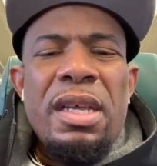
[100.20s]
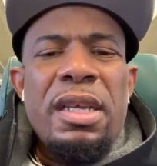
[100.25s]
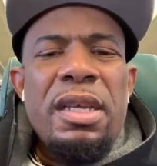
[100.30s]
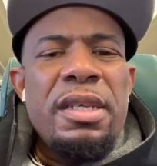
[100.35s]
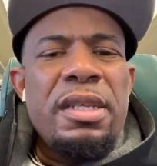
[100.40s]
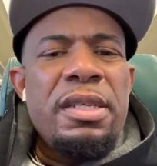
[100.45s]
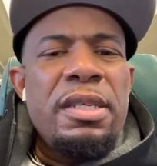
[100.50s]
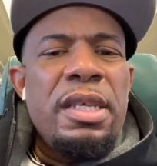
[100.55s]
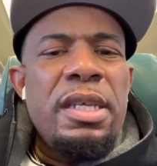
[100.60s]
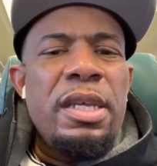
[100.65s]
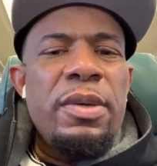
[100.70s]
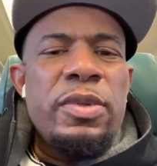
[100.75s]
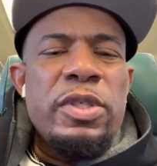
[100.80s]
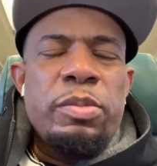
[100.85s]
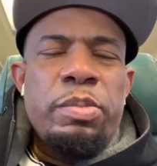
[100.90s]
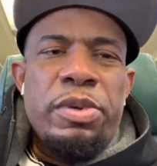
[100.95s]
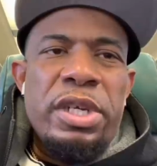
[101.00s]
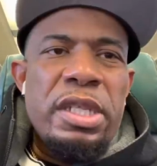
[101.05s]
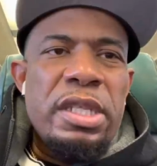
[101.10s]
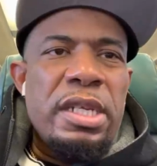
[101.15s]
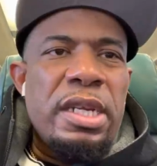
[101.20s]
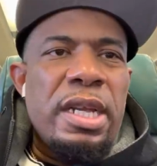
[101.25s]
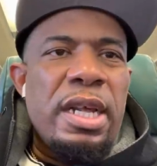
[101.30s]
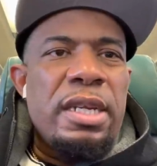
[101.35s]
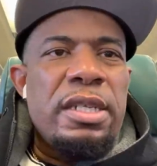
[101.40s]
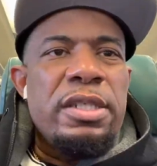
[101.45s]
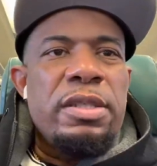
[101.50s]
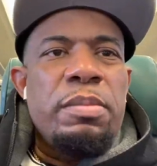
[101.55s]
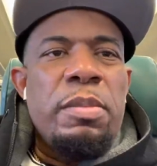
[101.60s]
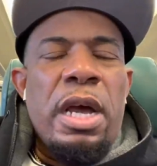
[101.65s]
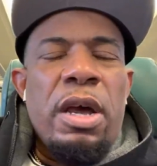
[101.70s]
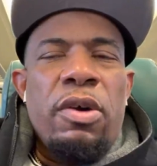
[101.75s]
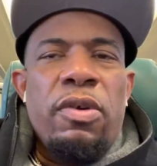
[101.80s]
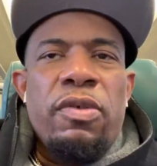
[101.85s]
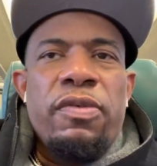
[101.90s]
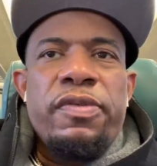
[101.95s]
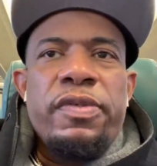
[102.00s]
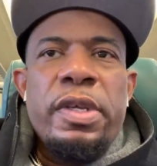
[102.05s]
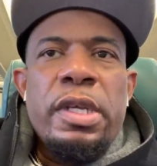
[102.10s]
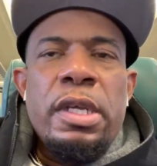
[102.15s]
he was breathing out of his
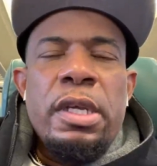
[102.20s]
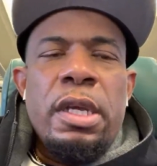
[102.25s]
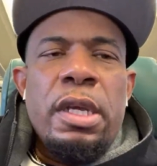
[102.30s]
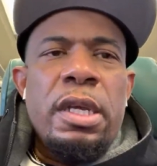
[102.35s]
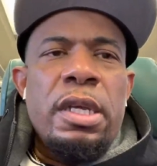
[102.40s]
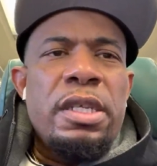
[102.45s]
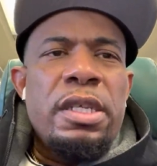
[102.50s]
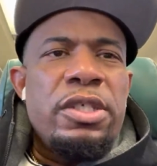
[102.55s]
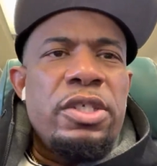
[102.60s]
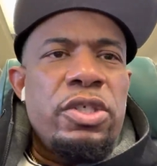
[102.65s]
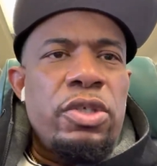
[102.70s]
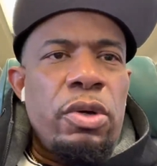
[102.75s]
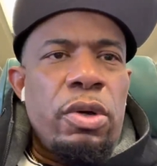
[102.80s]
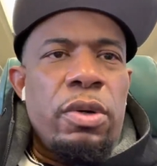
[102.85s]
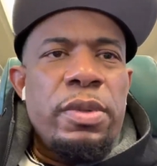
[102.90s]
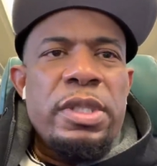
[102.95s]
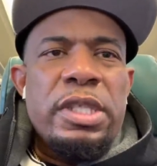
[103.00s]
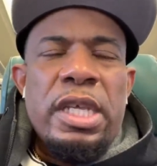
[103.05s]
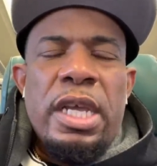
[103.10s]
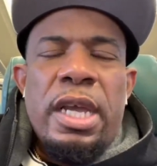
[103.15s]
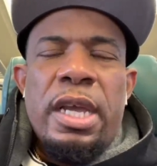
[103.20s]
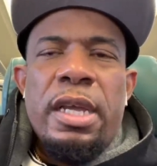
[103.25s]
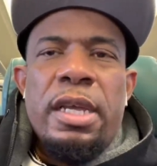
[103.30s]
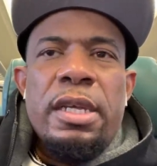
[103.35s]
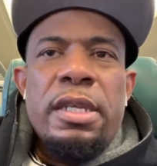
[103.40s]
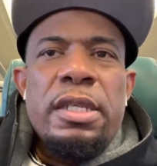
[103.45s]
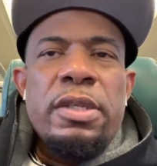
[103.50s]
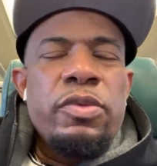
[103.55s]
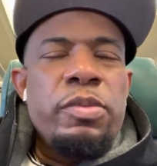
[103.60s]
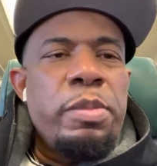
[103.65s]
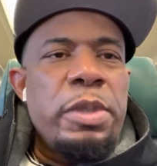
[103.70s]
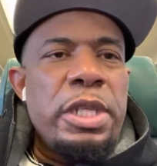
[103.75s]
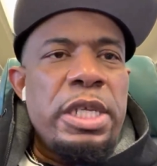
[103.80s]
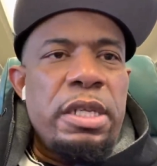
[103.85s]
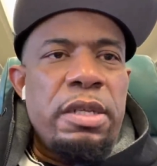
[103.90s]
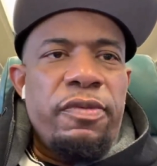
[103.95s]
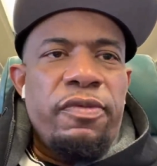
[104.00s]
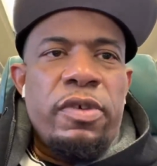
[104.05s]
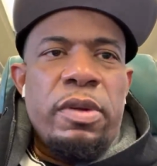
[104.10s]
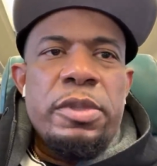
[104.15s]
mouth. His jaw was hanging. He was
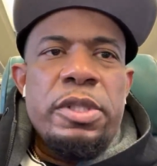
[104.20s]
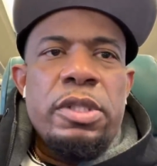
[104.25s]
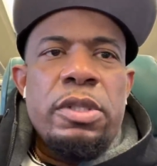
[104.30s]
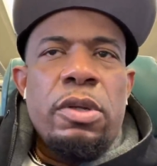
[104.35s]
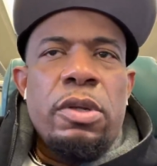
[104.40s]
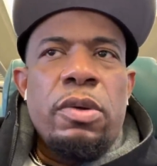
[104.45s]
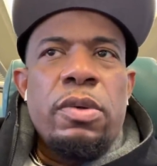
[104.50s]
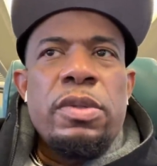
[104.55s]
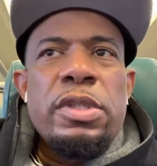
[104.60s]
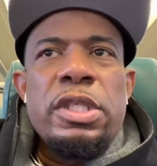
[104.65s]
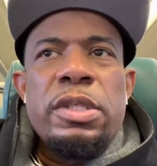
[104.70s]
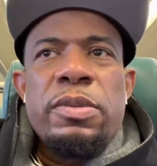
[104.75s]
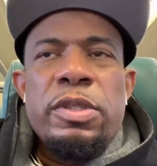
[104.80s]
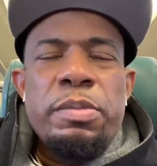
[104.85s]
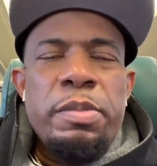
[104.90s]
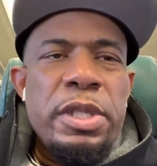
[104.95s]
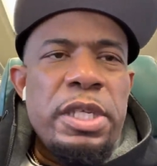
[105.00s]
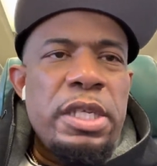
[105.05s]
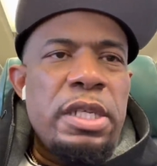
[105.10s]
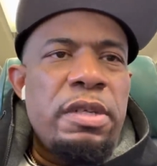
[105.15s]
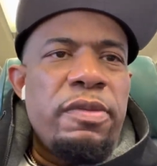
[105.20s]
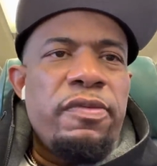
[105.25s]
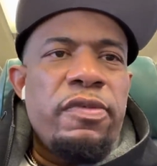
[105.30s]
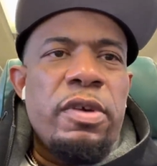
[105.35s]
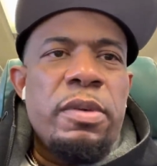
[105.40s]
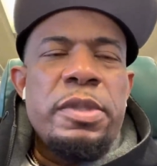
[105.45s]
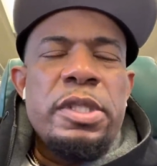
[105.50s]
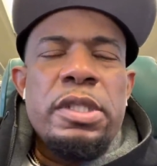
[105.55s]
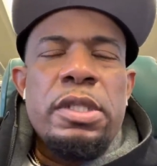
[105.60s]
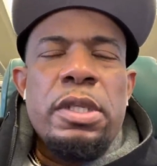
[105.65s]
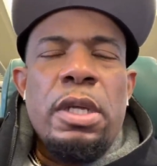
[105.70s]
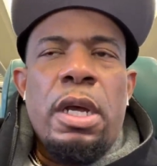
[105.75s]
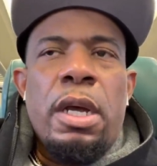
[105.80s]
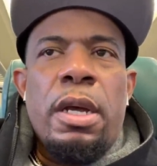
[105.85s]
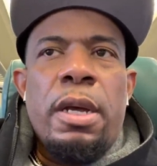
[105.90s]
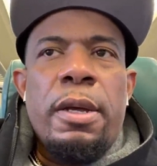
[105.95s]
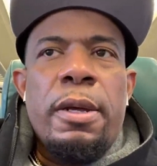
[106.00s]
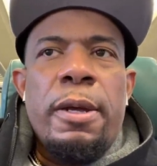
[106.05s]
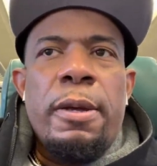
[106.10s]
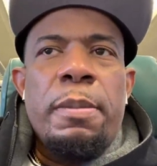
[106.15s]
bleeding from his nose. He was bleeding from his
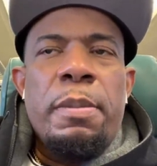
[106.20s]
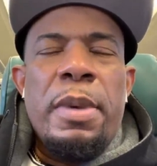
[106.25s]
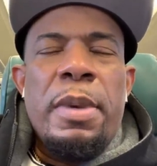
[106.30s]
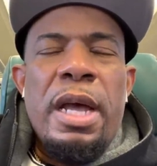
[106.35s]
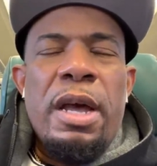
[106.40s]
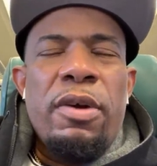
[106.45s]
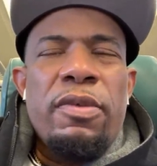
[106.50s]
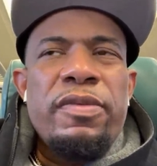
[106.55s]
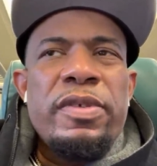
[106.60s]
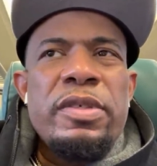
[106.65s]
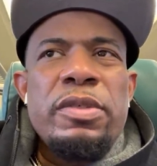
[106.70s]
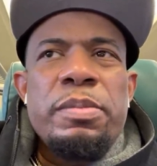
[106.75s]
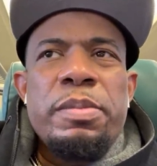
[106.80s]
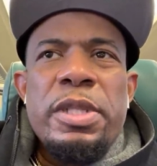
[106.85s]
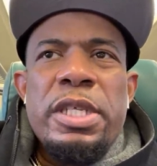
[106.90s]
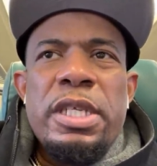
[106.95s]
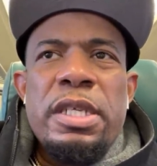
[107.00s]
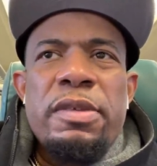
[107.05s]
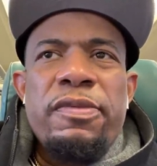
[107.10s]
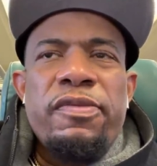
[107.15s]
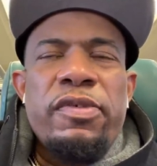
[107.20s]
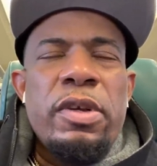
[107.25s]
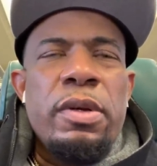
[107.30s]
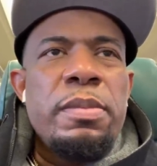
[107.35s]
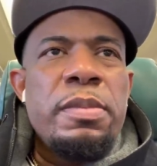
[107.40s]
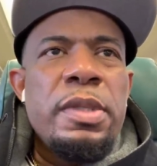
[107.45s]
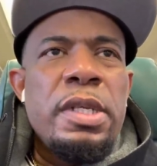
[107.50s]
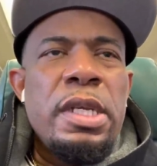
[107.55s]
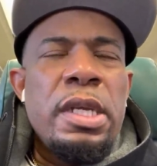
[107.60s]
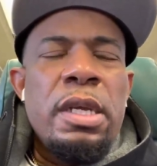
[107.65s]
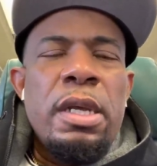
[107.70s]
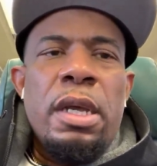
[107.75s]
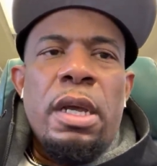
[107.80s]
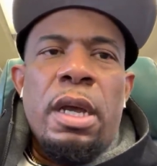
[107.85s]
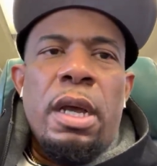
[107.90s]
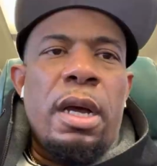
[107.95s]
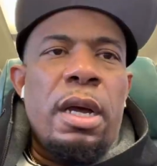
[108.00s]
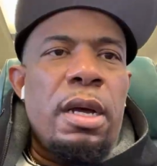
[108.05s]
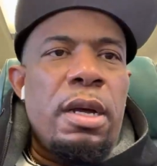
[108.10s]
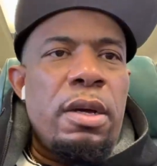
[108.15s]
mouth. He was bleeding from
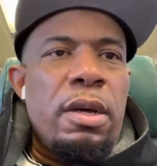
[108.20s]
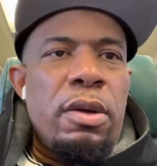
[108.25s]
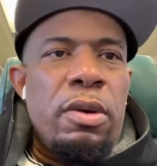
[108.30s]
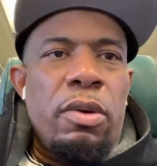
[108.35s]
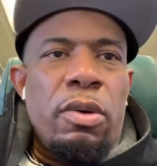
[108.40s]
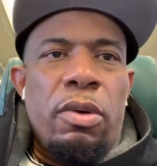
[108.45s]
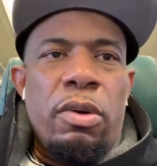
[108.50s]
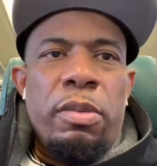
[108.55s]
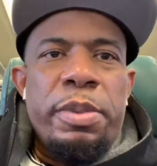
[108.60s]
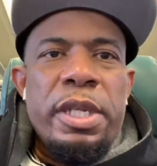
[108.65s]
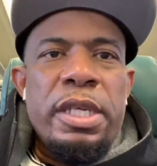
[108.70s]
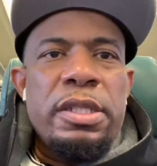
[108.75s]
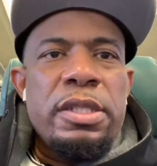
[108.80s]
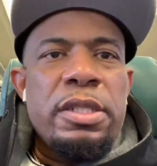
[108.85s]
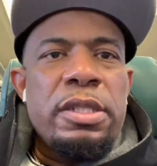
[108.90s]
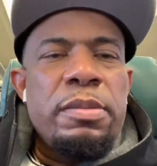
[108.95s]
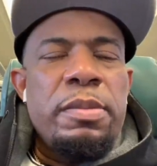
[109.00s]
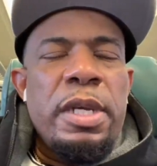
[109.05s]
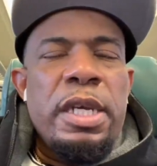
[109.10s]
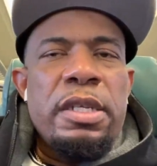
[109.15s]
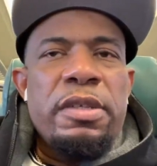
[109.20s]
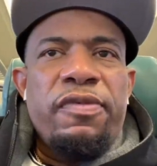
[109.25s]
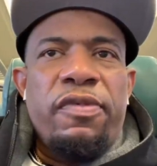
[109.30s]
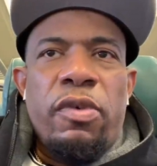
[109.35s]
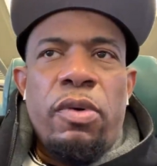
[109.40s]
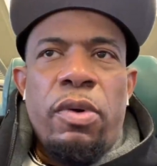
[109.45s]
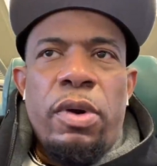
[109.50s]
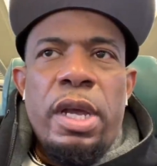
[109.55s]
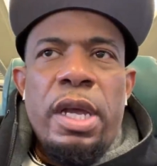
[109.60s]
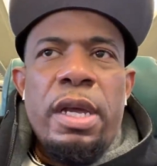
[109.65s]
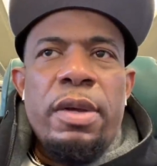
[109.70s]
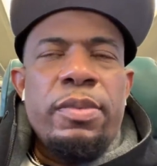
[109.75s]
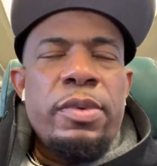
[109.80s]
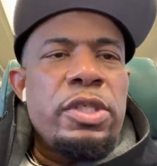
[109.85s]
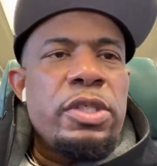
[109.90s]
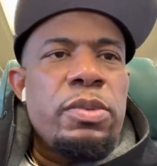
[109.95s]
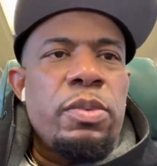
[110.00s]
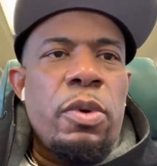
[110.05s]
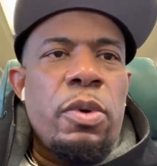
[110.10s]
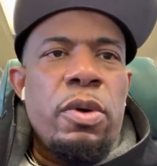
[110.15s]
all places, man. His forehead was
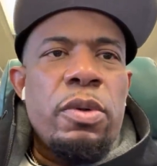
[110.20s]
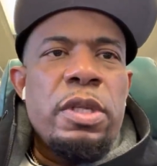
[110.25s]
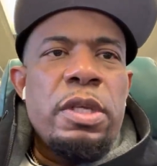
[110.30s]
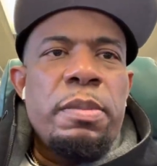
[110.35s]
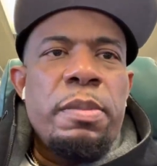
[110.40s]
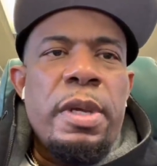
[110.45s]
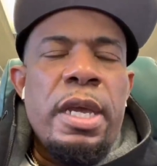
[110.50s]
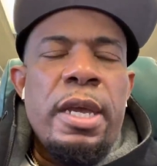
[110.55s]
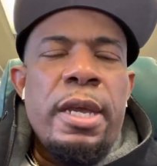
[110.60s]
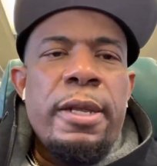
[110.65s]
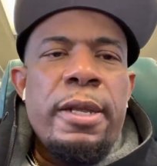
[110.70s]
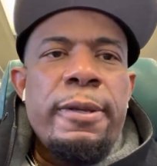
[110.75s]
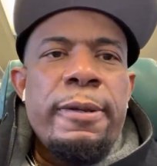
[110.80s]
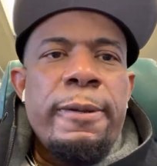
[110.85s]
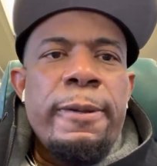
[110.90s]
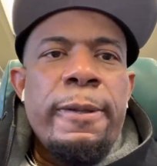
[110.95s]
swollen, man.